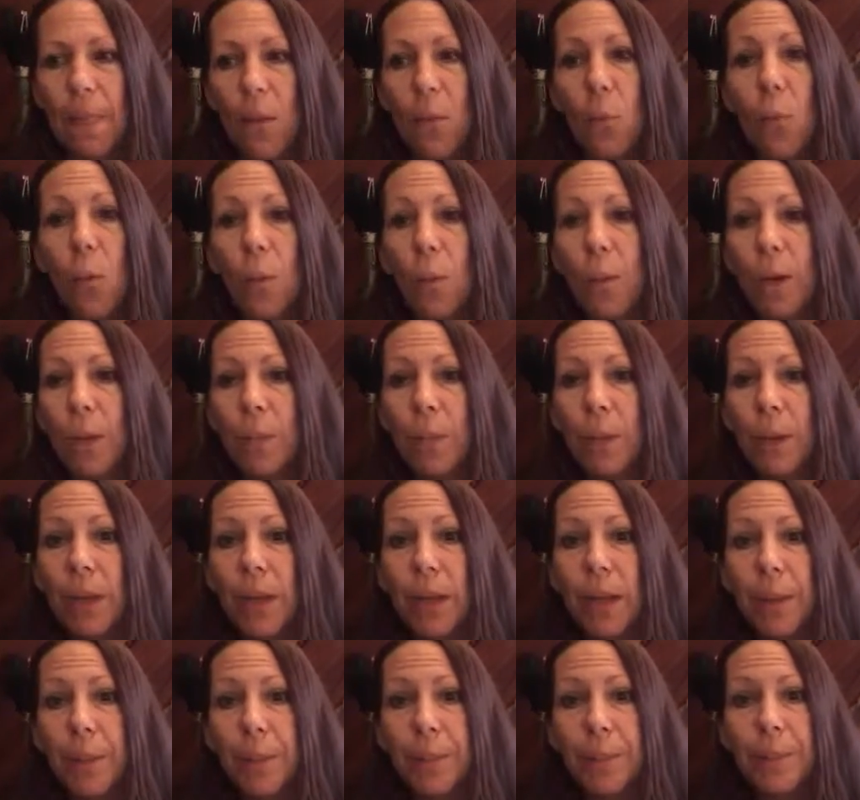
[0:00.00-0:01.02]
what would it
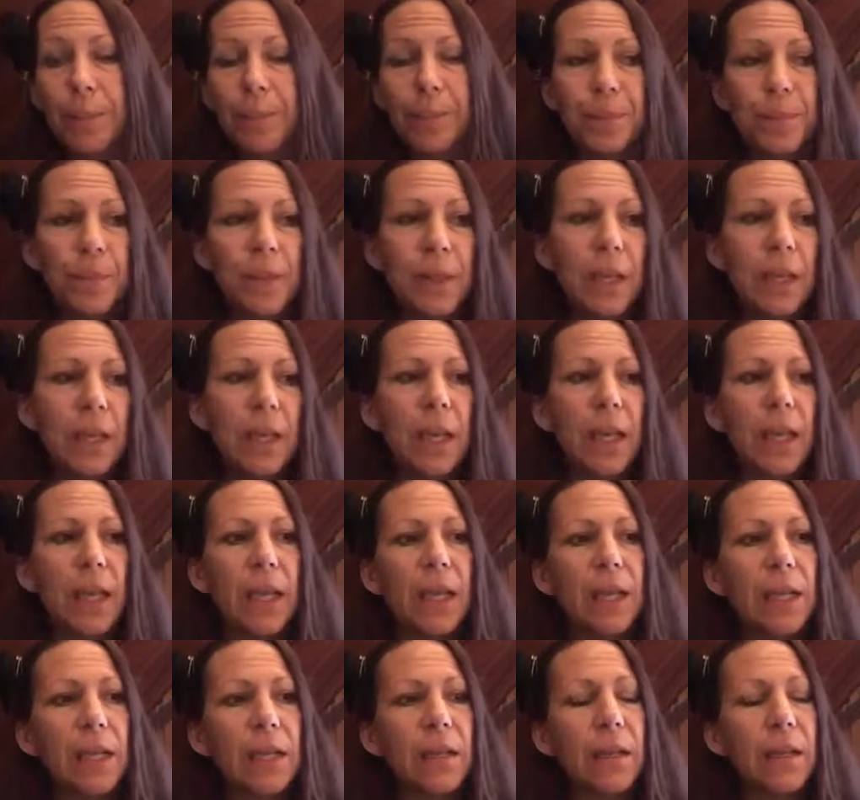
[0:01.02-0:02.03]
be?
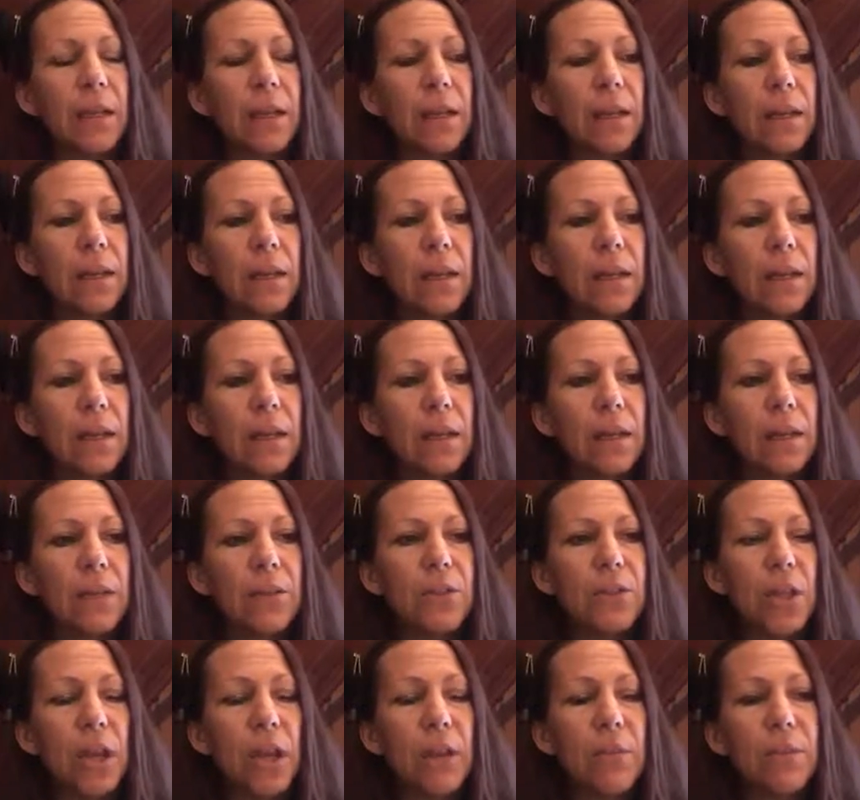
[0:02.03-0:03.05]
And
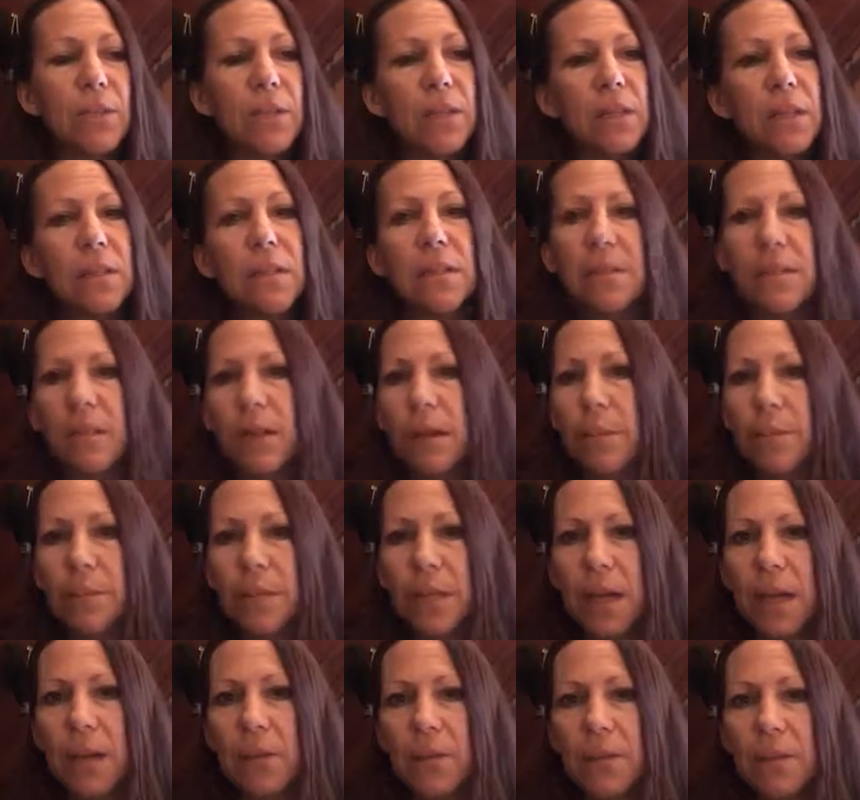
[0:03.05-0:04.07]
I was a little
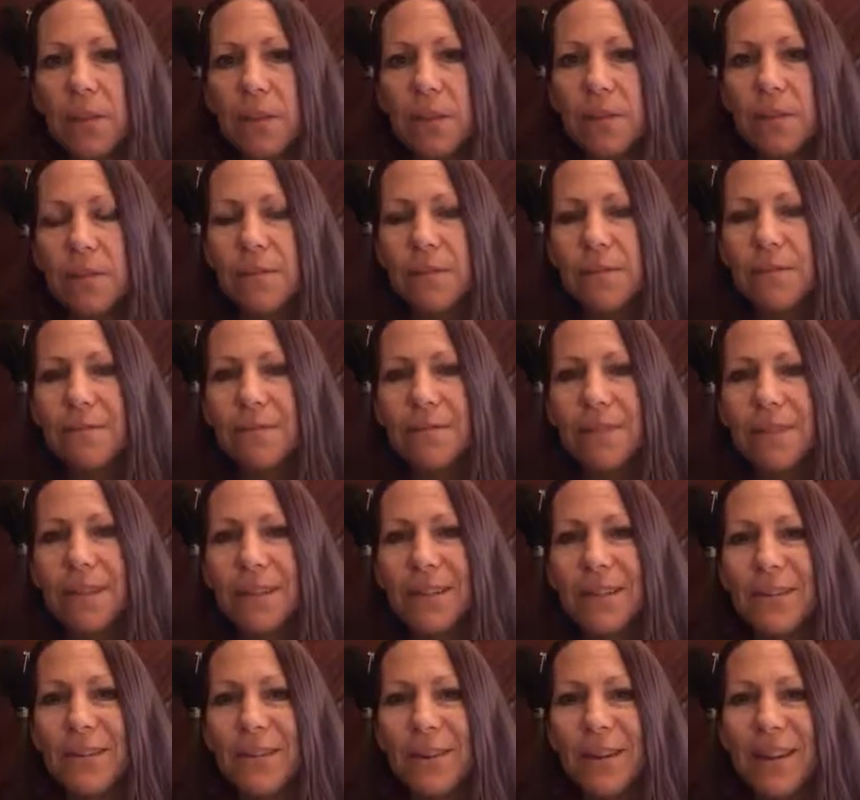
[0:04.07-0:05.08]
stumped. I didn't
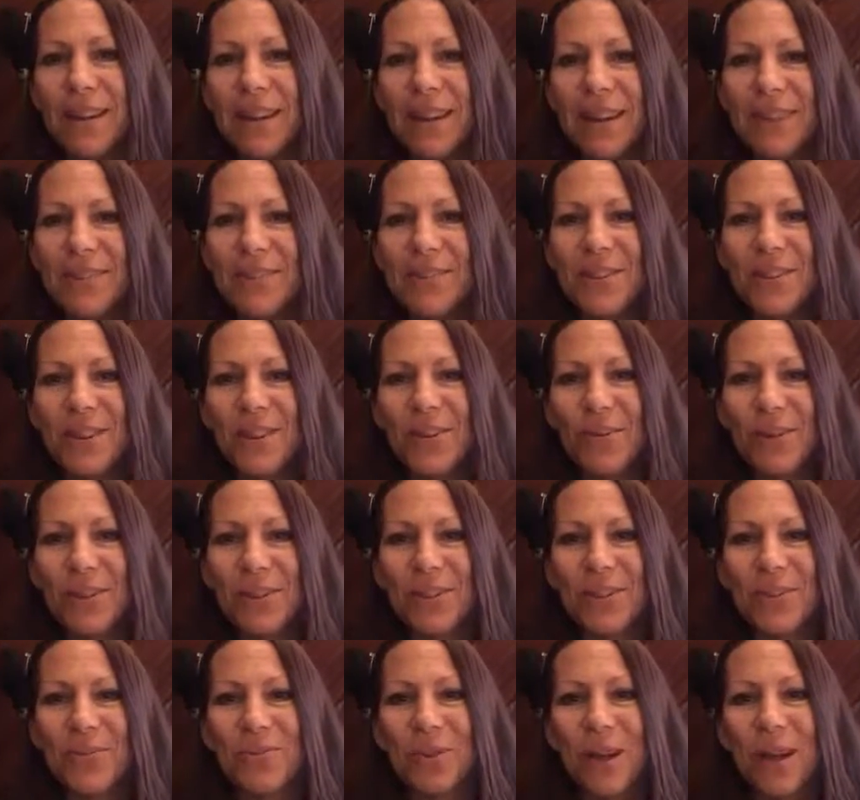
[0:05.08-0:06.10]
know how to answer that
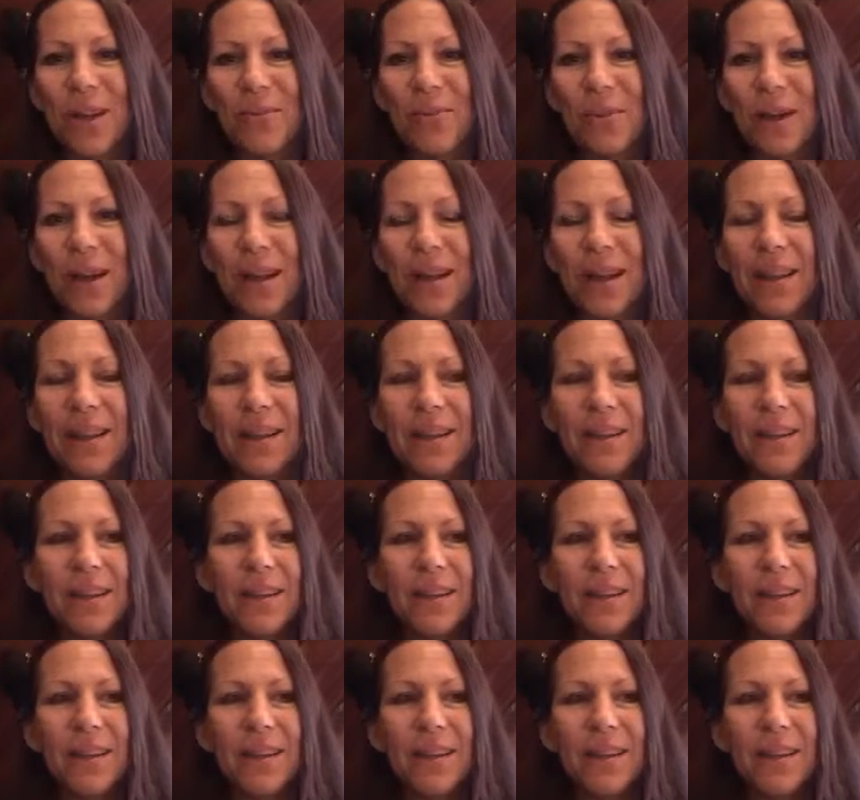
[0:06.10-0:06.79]
question right away.